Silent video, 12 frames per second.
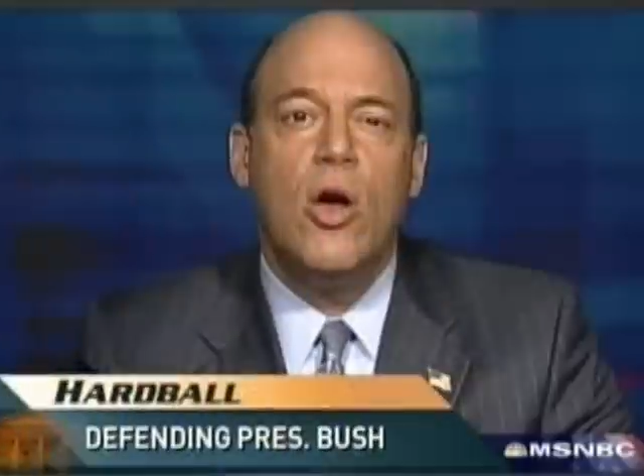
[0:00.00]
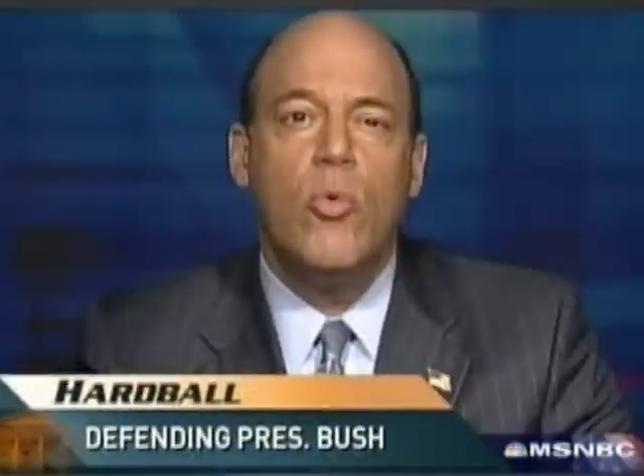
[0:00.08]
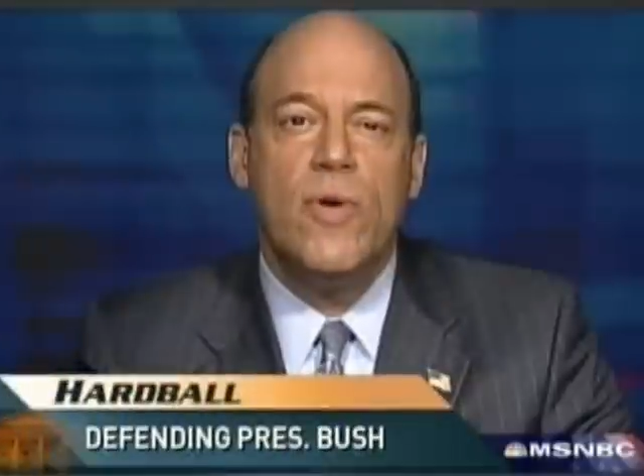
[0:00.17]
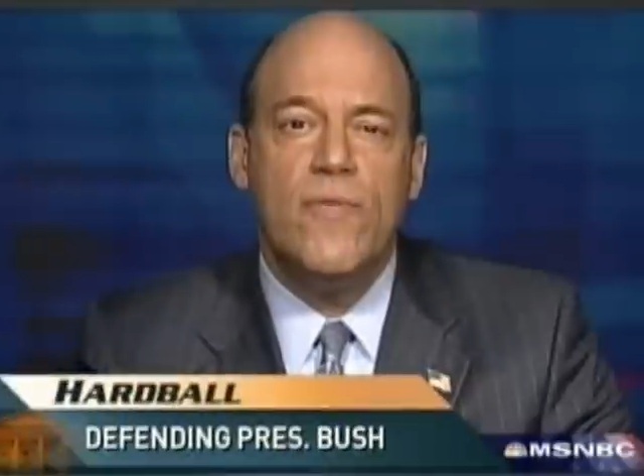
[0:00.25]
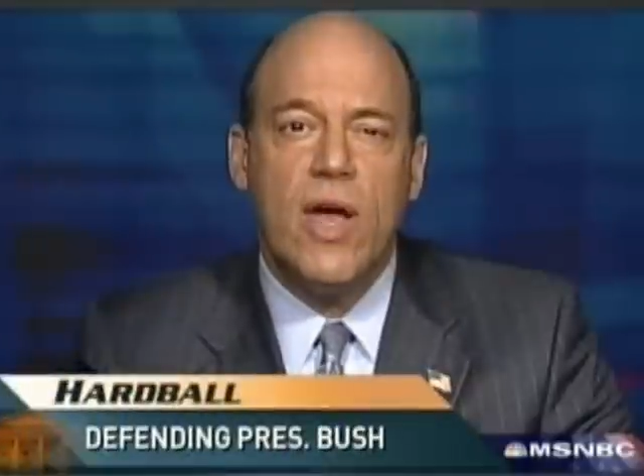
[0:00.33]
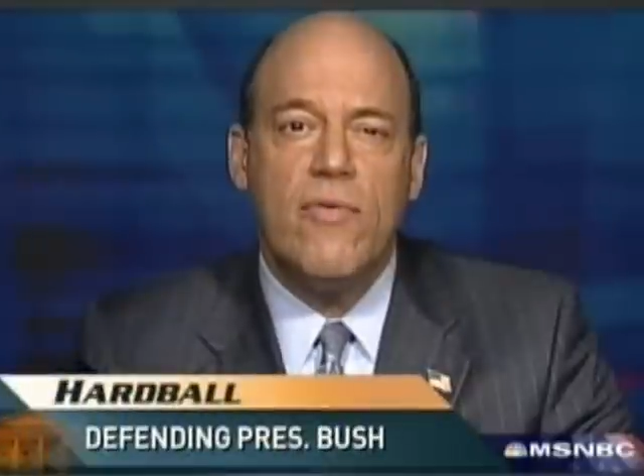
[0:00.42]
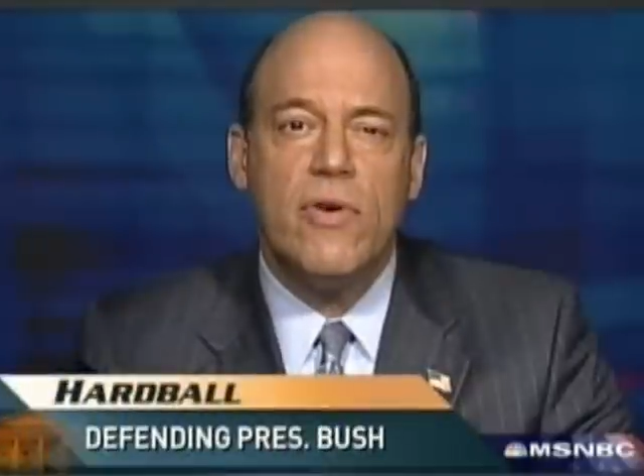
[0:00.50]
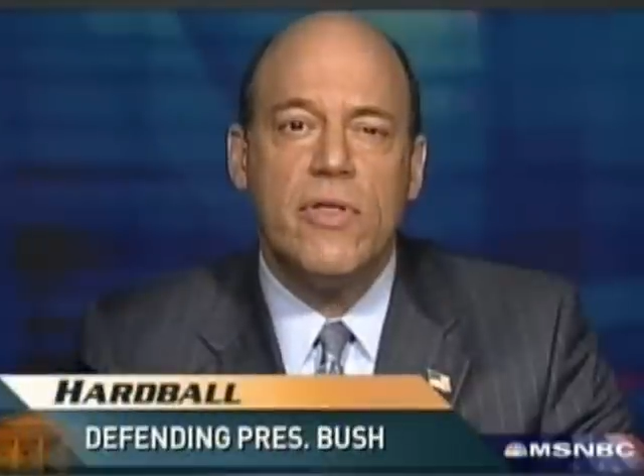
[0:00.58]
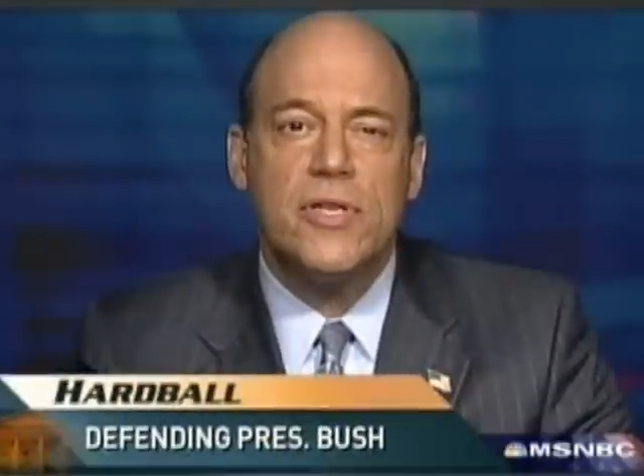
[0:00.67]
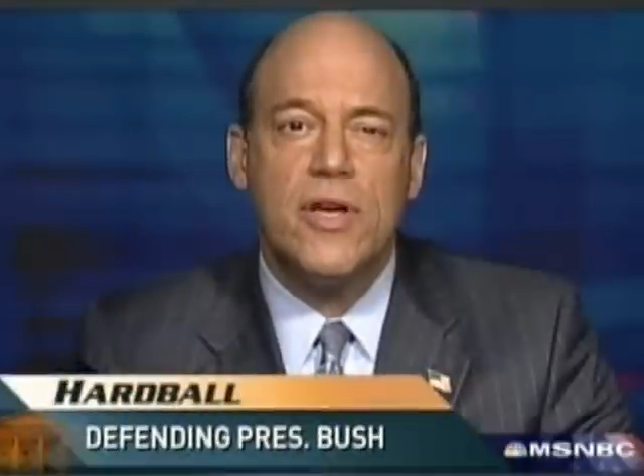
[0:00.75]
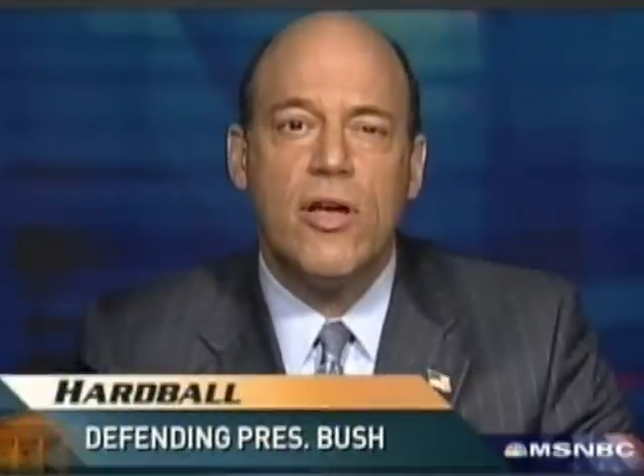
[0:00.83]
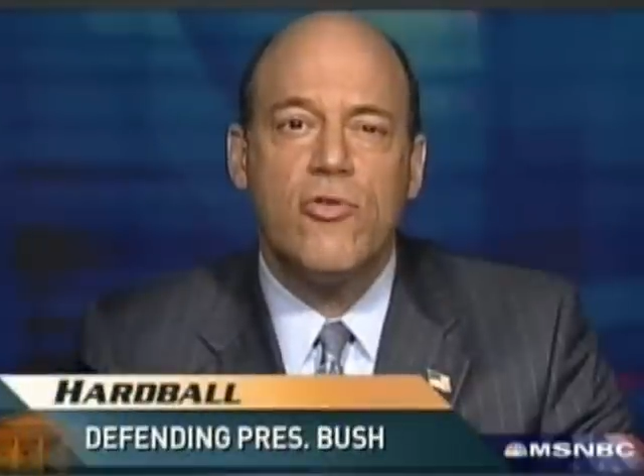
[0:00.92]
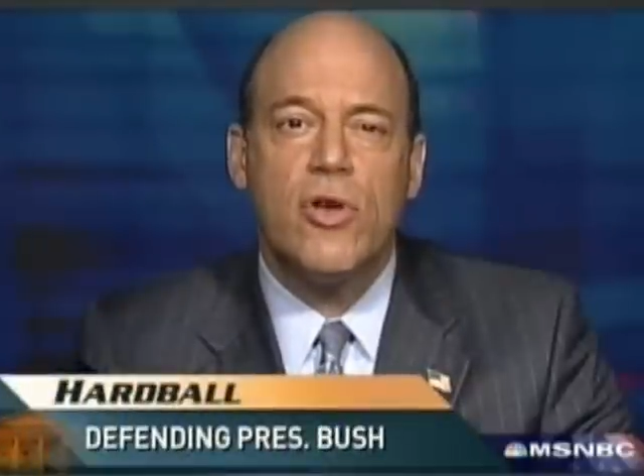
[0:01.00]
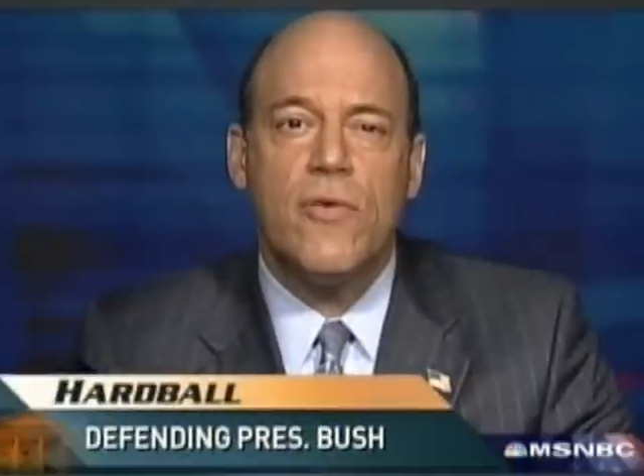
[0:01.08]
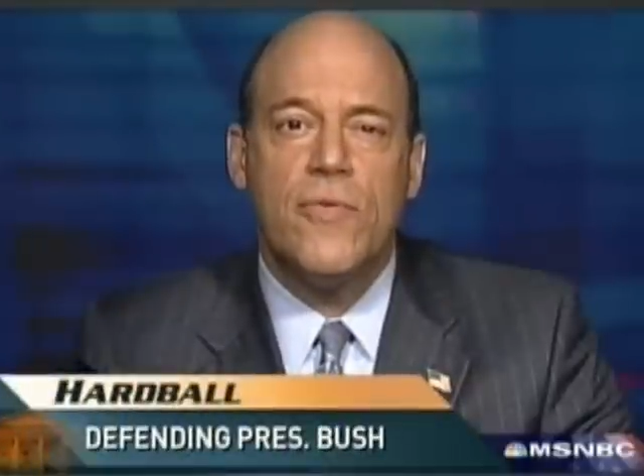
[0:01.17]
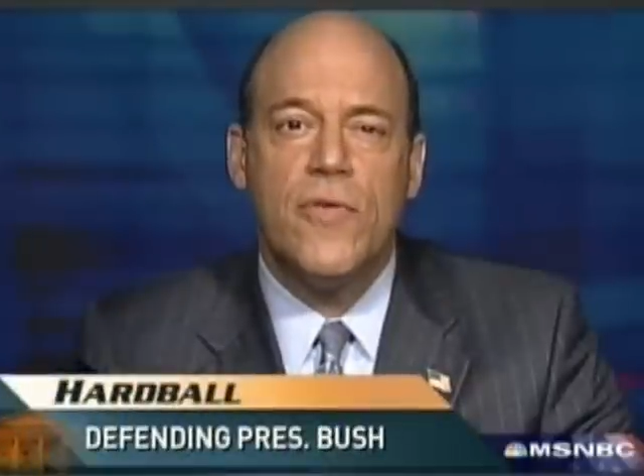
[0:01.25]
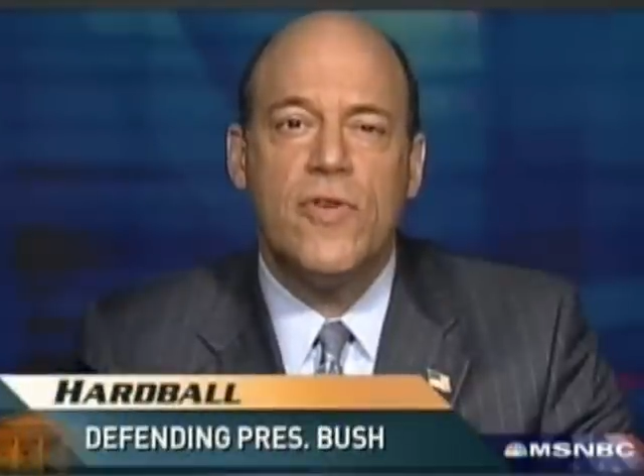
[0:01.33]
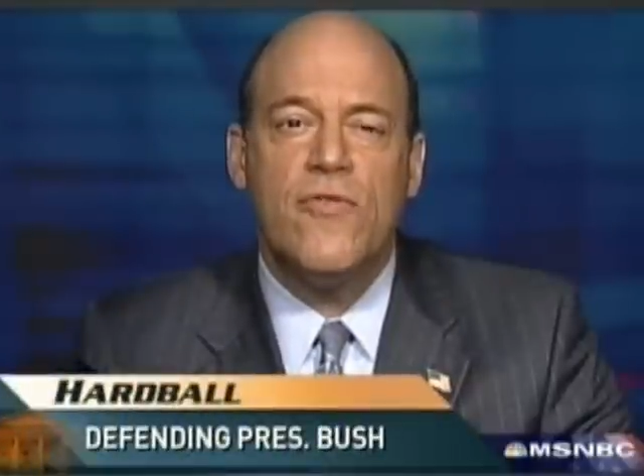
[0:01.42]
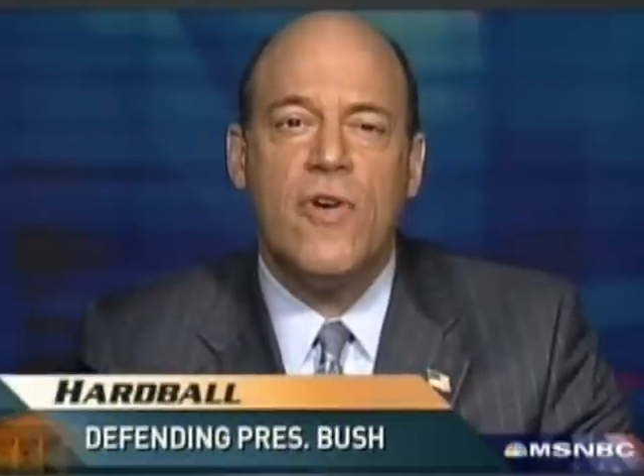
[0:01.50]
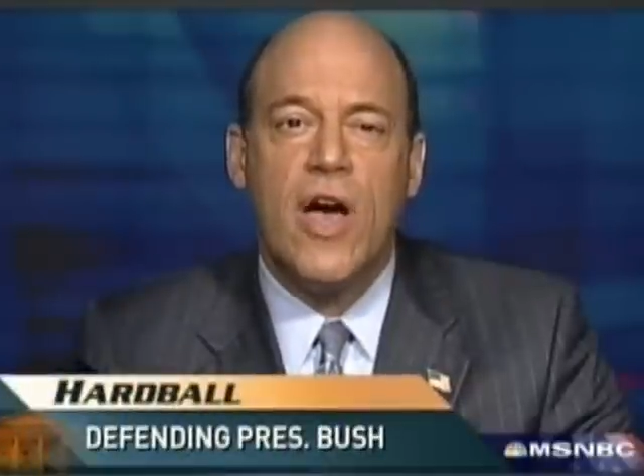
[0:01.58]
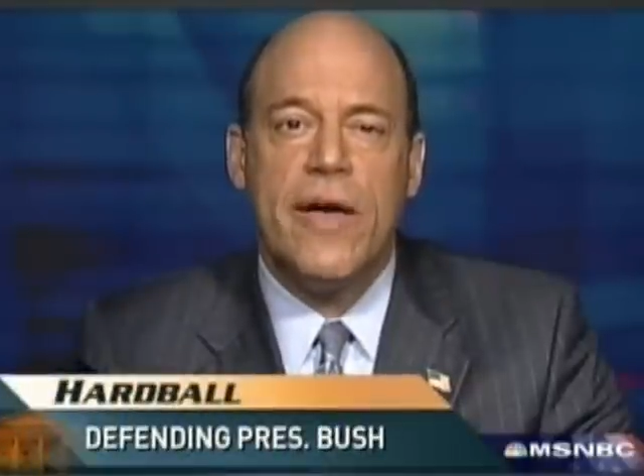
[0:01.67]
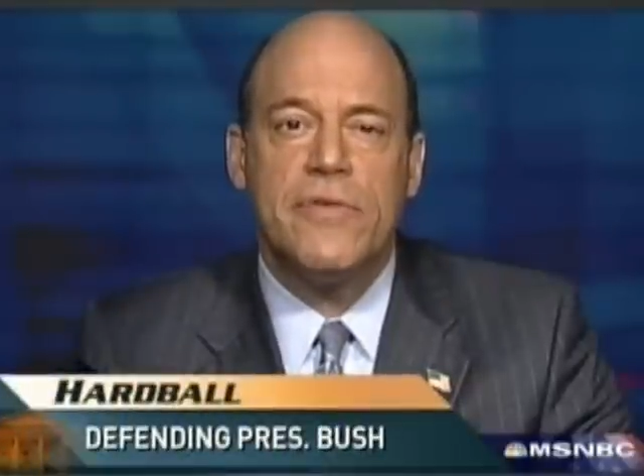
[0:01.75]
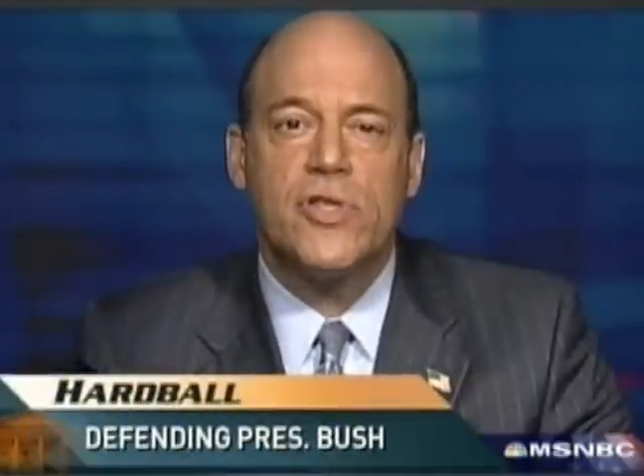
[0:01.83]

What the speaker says: We've never in this country had 55